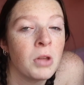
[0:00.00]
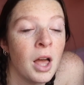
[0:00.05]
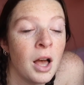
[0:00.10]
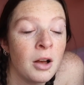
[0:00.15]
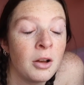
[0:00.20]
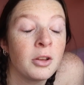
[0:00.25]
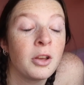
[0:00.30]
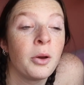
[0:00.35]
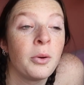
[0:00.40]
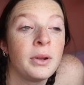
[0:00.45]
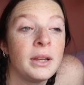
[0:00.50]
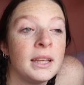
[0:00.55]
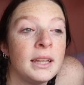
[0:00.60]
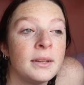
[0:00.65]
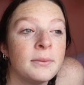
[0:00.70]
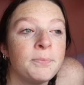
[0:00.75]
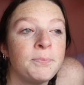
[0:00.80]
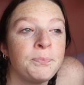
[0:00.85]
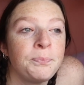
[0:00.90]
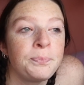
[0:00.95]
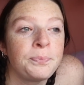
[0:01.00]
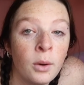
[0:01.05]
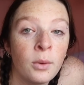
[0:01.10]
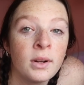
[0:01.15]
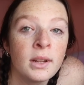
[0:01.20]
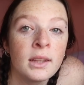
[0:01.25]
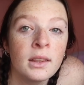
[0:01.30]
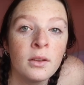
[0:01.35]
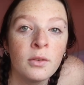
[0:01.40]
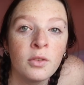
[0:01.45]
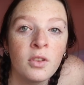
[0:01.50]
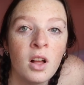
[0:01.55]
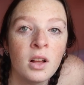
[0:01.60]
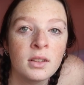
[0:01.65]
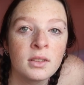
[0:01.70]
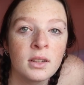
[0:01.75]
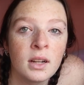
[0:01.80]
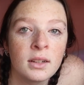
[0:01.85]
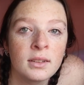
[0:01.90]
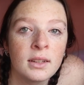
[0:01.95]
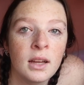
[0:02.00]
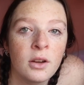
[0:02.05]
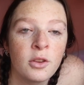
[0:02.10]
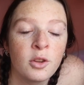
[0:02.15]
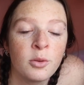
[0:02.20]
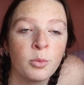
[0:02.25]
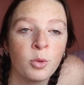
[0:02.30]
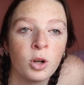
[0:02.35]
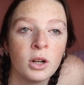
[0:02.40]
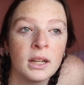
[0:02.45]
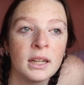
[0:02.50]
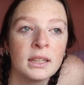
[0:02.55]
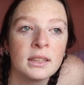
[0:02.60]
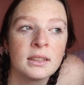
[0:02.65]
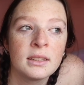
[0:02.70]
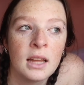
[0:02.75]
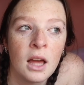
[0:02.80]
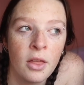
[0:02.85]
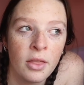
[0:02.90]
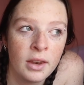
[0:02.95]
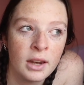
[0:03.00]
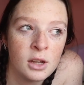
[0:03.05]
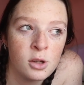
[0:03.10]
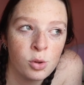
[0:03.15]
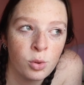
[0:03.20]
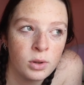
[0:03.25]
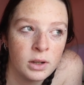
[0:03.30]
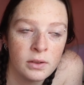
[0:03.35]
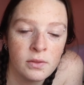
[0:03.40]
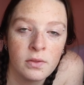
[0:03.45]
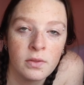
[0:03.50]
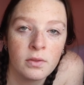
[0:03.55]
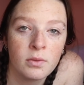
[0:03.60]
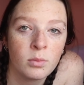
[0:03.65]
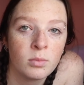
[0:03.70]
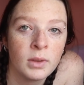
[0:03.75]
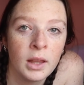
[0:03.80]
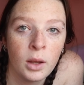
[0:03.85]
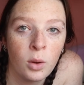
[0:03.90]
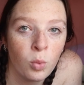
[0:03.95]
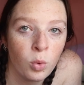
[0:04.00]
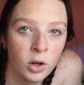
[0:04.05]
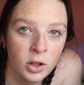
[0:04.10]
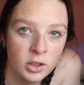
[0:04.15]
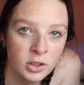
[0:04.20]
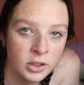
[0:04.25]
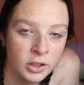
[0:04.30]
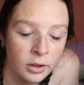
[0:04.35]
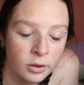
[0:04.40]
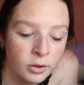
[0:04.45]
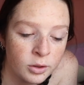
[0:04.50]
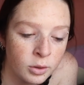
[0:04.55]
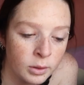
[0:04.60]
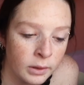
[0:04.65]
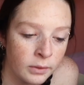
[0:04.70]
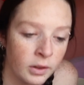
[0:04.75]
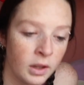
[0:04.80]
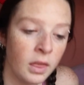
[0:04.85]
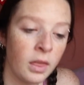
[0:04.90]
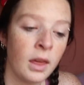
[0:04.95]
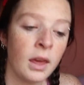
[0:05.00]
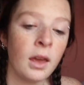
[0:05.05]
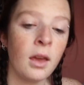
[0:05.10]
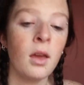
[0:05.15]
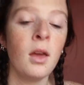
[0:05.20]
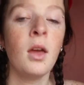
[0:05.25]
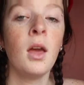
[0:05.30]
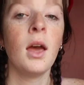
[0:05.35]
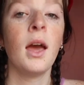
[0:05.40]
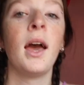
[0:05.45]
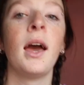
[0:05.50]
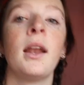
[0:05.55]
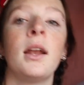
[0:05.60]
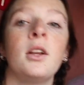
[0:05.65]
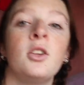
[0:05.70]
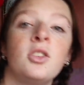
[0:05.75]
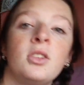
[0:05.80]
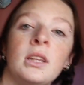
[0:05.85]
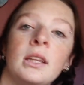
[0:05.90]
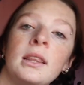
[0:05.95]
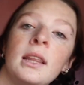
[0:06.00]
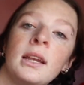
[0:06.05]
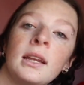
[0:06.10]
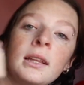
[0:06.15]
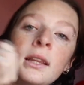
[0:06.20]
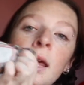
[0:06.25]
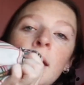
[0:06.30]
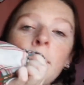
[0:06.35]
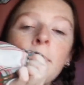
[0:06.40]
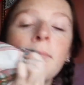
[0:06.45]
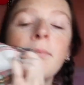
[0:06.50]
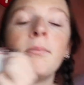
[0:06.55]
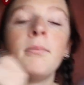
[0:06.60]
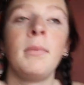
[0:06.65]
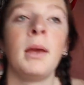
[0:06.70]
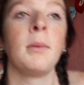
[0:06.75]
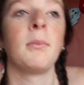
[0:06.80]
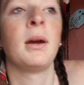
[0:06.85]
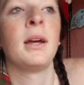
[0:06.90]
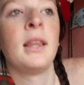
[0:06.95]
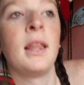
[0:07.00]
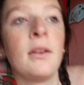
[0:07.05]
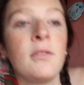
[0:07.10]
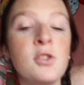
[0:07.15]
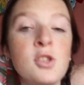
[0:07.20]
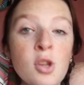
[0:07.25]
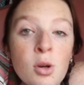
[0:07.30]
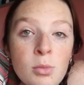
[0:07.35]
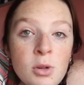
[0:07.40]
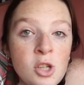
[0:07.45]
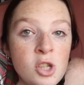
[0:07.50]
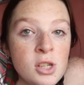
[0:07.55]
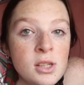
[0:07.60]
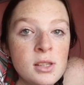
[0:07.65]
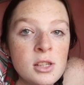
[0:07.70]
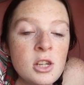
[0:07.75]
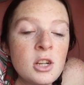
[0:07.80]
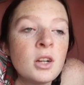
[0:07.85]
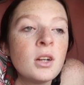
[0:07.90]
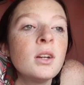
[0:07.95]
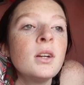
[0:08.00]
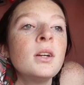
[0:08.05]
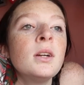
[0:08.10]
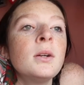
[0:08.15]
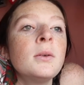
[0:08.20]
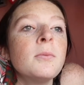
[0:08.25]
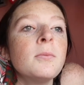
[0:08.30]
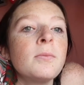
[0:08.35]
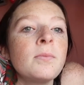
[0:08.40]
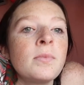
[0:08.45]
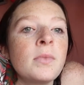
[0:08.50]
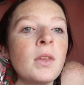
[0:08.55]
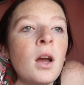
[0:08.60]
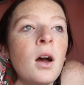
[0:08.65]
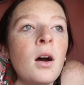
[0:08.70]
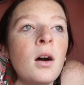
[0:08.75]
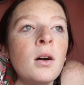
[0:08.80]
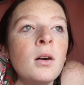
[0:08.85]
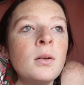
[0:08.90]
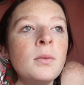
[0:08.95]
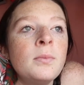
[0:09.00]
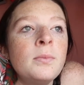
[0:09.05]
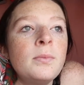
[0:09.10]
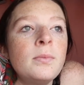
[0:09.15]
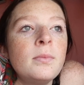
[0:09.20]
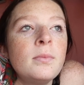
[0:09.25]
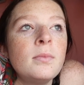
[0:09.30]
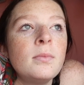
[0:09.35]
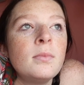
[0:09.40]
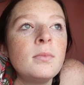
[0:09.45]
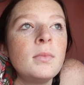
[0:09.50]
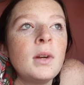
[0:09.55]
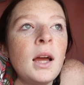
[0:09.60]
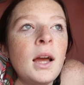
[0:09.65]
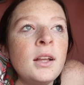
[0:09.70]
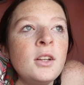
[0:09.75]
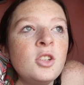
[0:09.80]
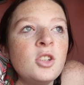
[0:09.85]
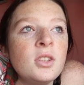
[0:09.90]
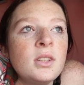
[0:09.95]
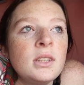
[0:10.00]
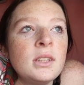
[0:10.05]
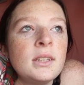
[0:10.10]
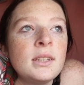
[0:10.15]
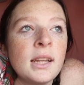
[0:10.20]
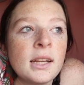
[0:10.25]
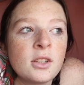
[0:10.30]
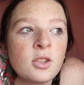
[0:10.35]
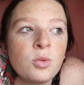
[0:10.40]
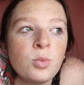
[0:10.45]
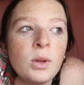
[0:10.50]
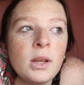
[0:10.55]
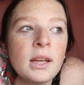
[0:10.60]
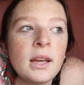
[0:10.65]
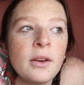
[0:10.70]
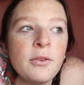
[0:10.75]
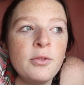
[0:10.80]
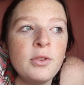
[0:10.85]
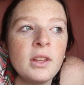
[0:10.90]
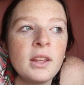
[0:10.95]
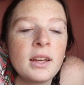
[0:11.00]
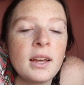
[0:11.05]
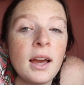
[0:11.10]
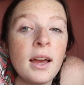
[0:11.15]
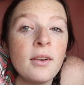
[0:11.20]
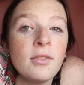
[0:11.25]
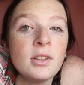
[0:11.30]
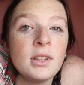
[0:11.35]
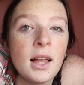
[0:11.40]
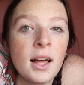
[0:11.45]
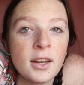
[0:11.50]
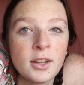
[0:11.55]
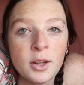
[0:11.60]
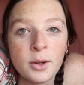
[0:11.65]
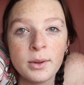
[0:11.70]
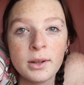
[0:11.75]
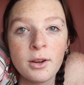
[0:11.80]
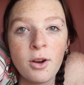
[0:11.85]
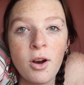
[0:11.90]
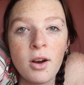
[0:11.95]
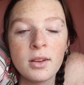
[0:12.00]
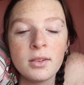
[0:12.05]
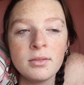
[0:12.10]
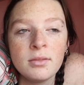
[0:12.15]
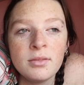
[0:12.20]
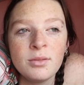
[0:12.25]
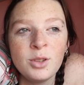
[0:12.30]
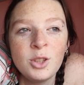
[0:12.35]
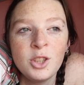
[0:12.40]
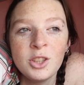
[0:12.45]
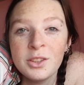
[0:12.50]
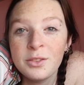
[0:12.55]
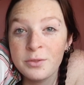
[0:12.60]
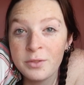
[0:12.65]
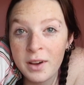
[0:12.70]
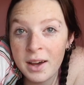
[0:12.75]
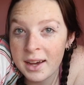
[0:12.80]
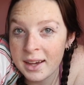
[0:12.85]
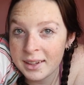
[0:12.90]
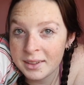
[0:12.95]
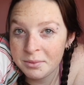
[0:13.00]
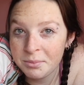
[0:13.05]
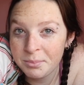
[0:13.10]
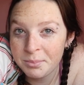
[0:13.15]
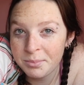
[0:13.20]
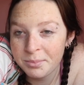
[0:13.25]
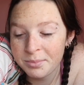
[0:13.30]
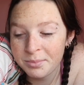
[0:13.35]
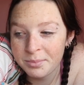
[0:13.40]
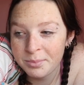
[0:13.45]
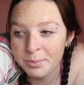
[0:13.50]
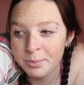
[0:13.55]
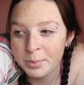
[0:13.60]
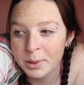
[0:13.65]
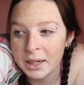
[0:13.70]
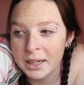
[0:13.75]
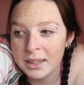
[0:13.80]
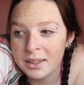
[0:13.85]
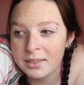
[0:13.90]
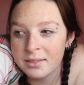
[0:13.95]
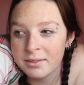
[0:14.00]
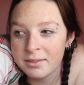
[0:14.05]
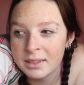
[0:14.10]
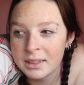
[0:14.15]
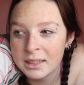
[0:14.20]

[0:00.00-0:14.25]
I'll go and eat. I wanna get the vlogs knocked out in the mornings now that I don't have like work to go to and everything. And I just think that it like make my life so much easier. Um, and just this next week, I feel like I have a lot going on, which is fine, but